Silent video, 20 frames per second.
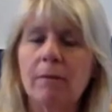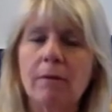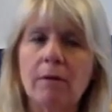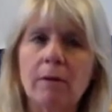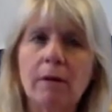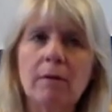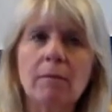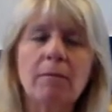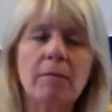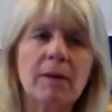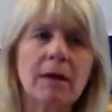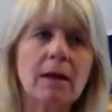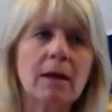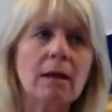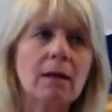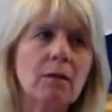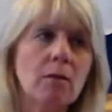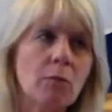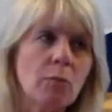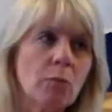But
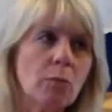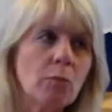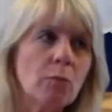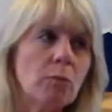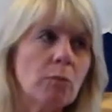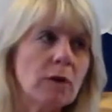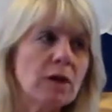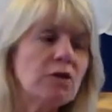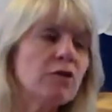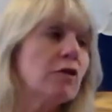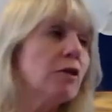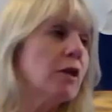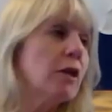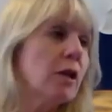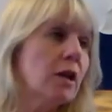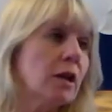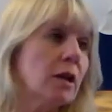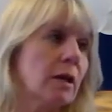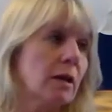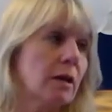we
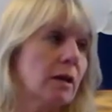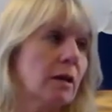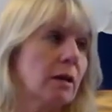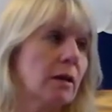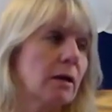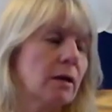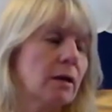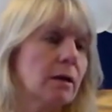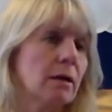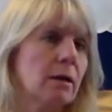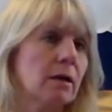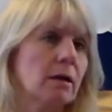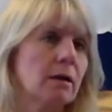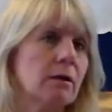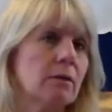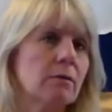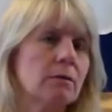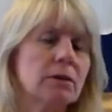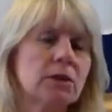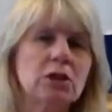should look.
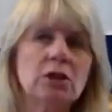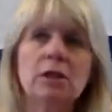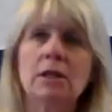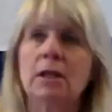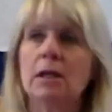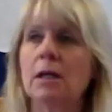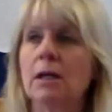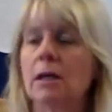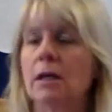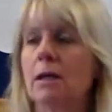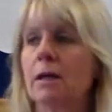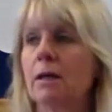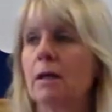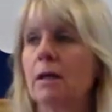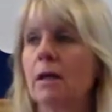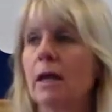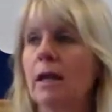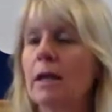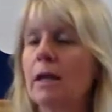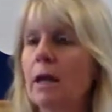We should look,
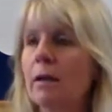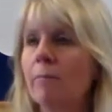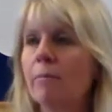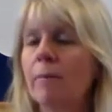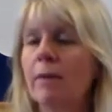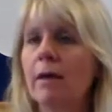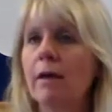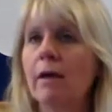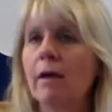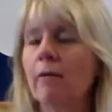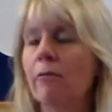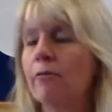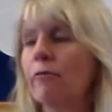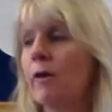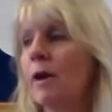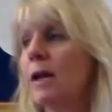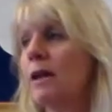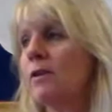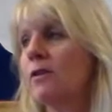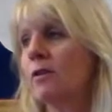and not be
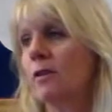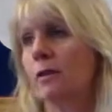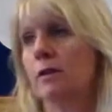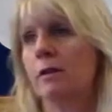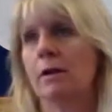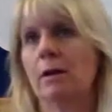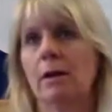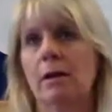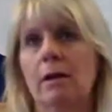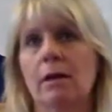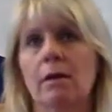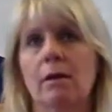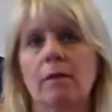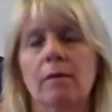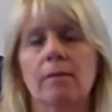afraid to look.